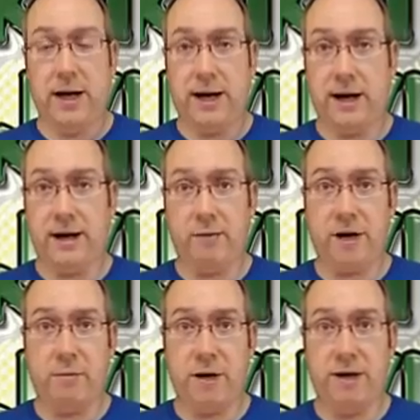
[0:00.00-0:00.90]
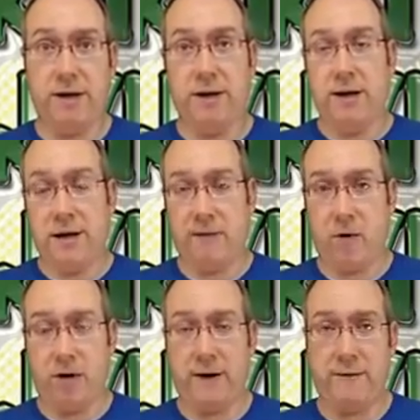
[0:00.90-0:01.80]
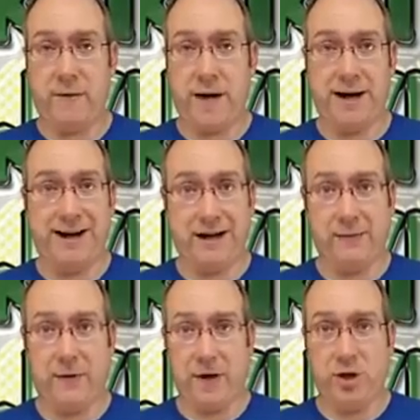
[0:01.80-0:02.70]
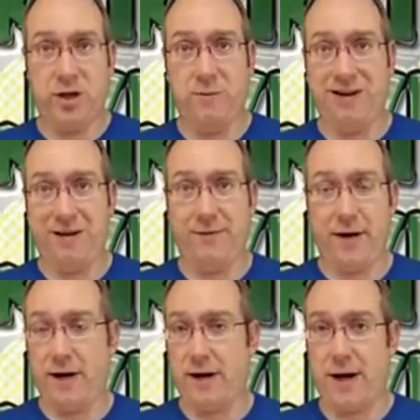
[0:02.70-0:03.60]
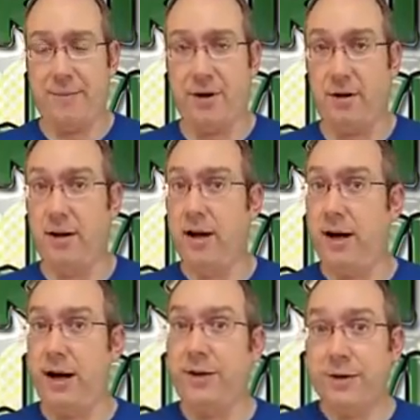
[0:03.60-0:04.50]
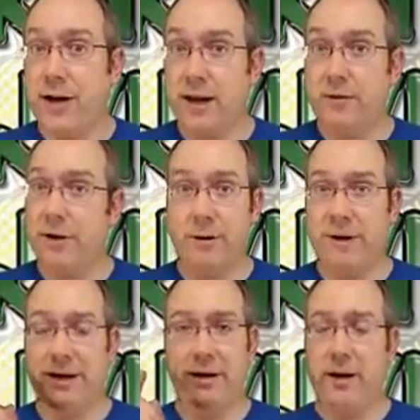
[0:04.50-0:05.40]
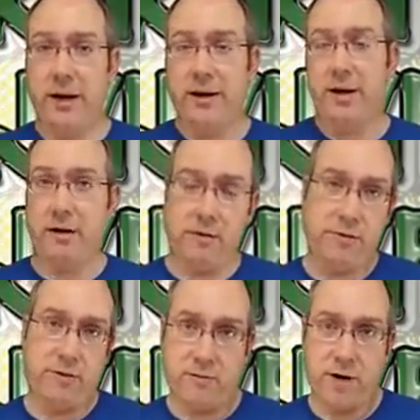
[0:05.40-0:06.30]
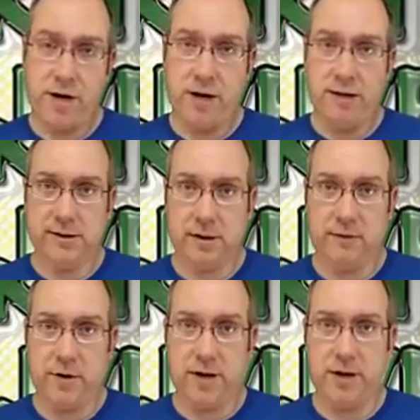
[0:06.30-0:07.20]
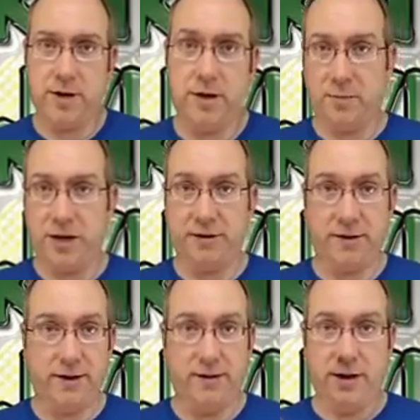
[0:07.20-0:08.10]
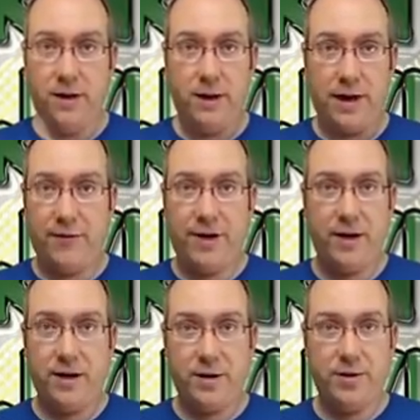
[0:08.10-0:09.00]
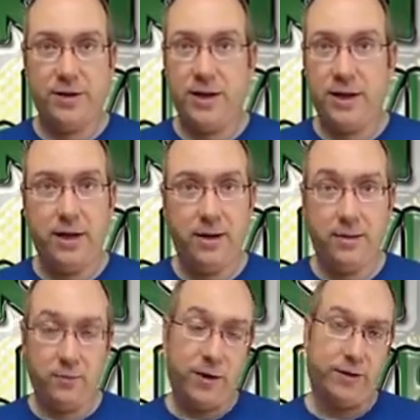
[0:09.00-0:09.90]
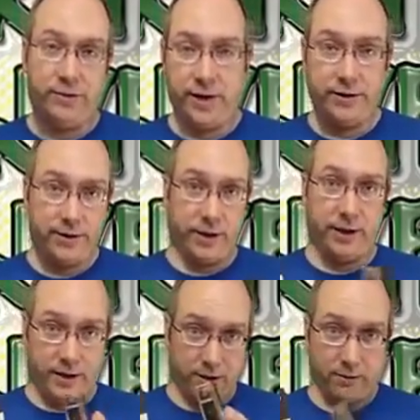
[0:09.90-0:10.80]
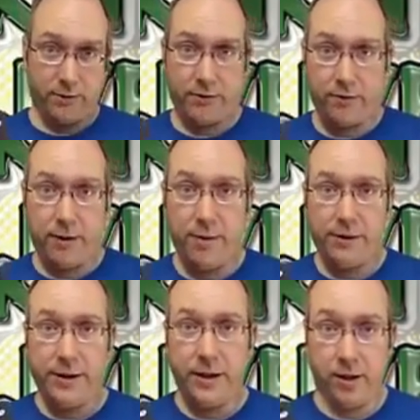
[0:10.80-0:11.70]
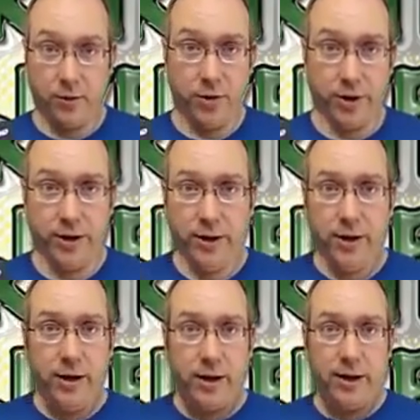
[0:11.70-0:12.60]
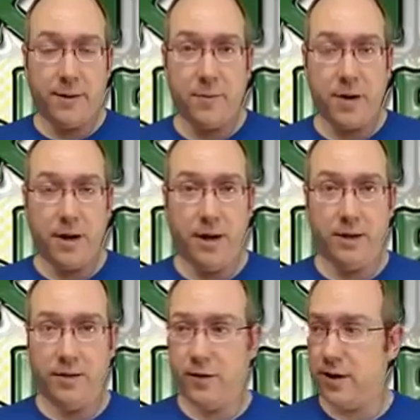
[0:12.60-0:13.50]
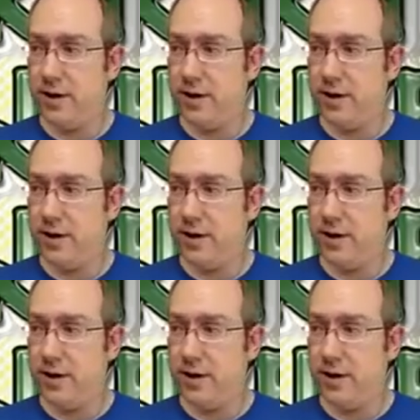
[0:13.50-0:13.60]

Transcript: I highly recommend it. If you're looking for that, it's very cheap, it's very economical. I also highly recommend the Hero 3 Silver Edition. Basically everything that you're seeing here, well, you're not seeing the Hero 3, but you could, you're